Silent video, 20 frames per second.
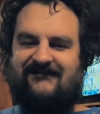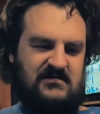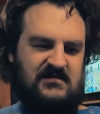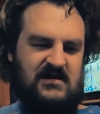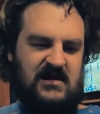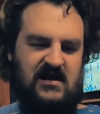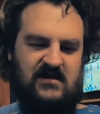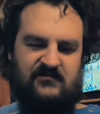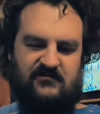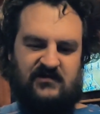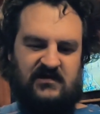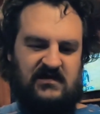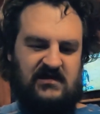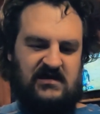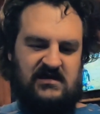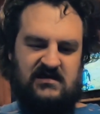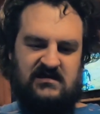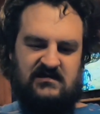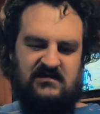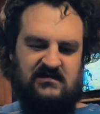Not
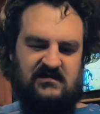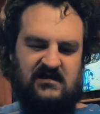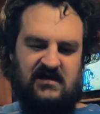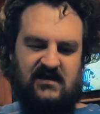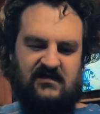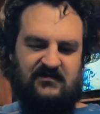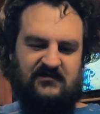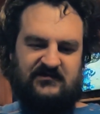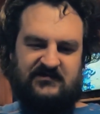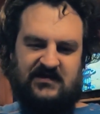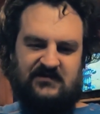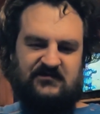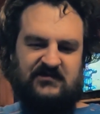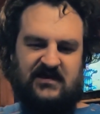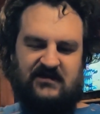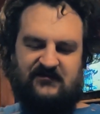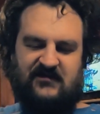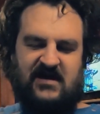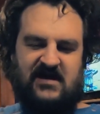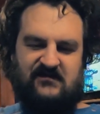really. There's some
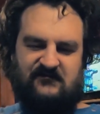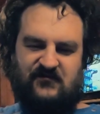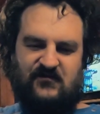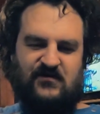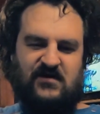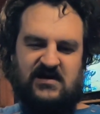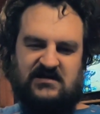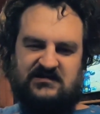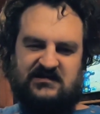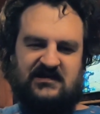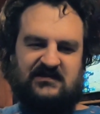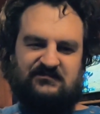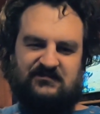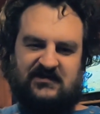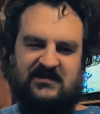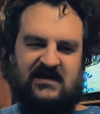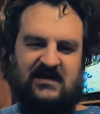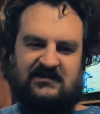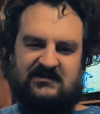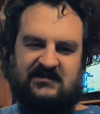stuff I avoid just
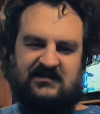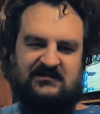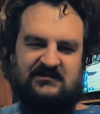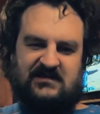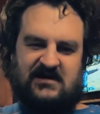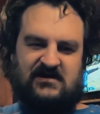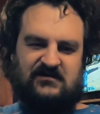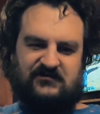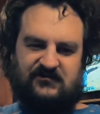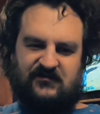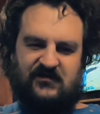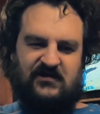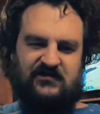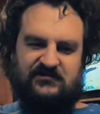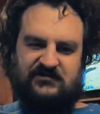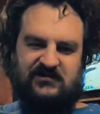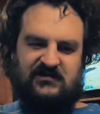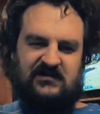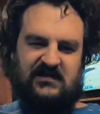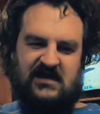because it's
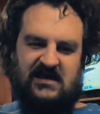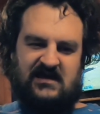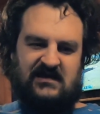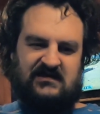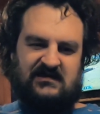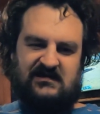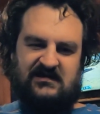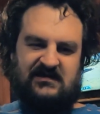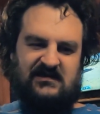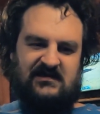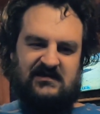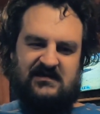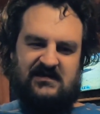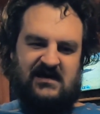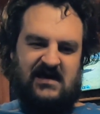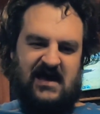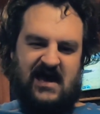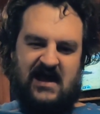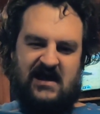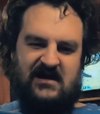controversial, like,
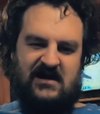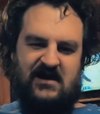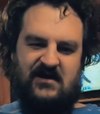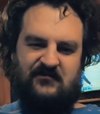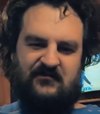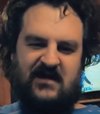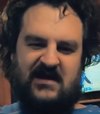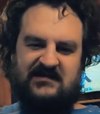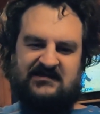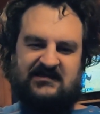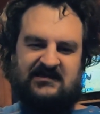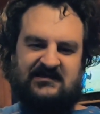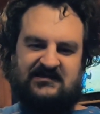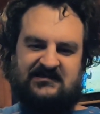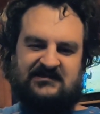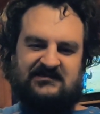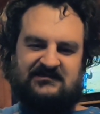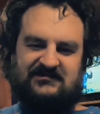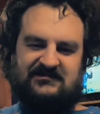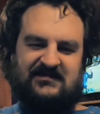I don't know,
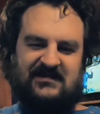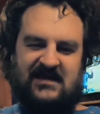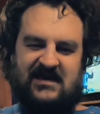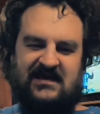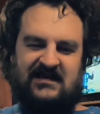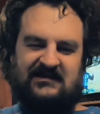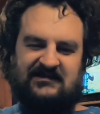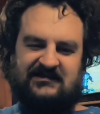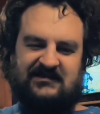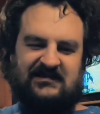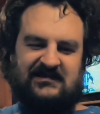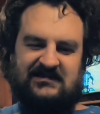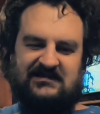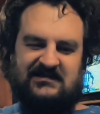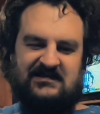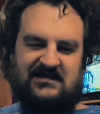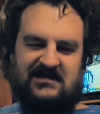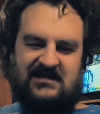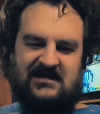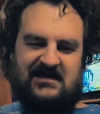racist things
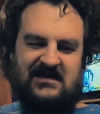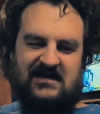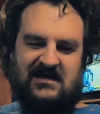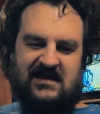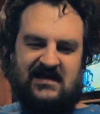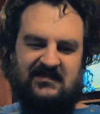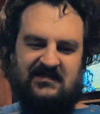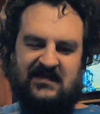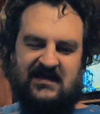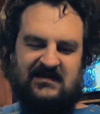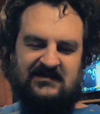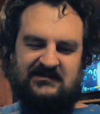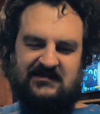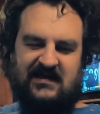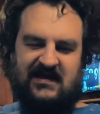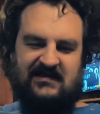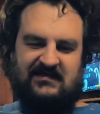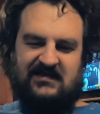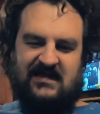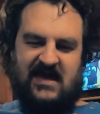and things
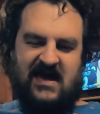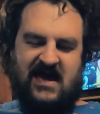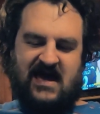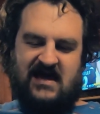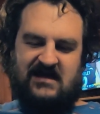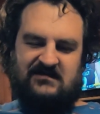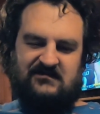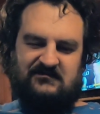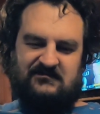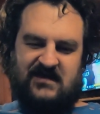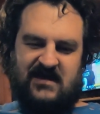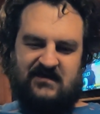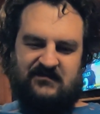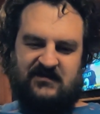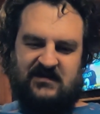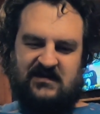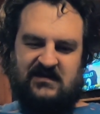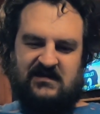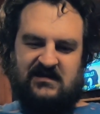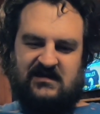like that,
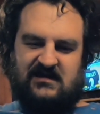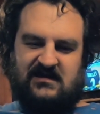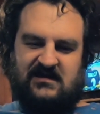maybe.